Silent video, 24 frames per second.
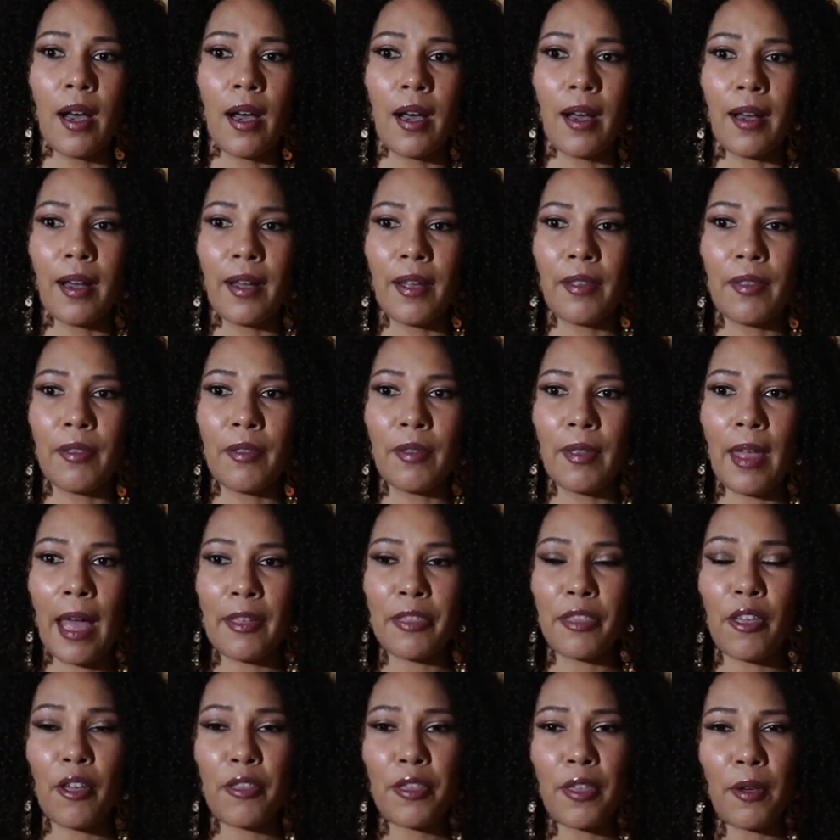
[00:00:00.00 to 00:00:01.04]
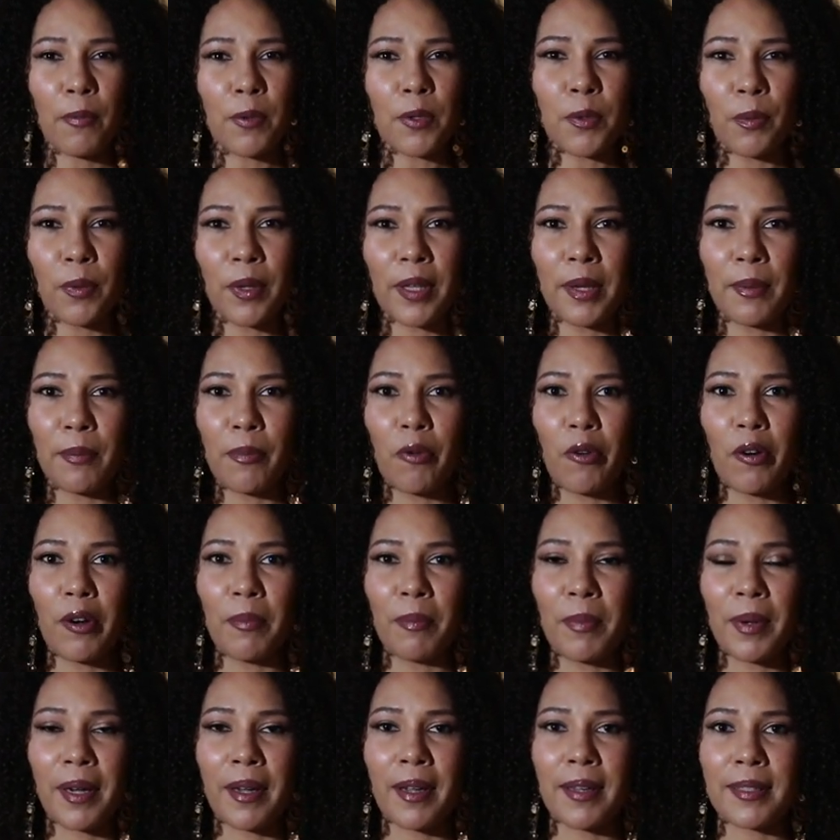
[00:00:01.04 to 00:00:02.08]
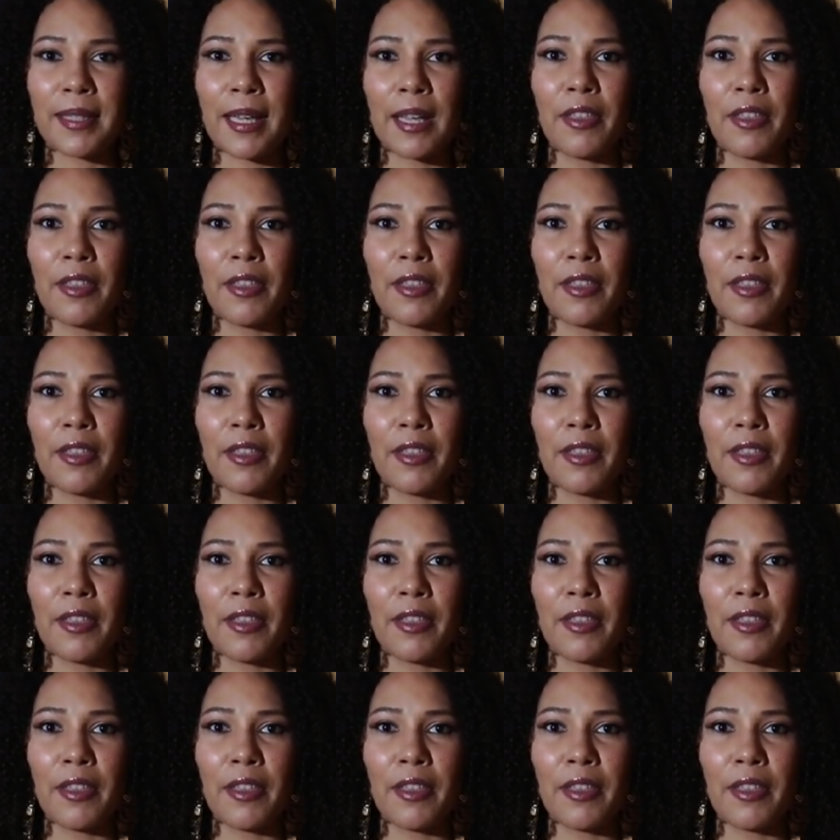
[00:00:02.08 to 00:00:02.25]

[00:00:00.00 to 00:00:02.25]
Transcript: I thought that was really important because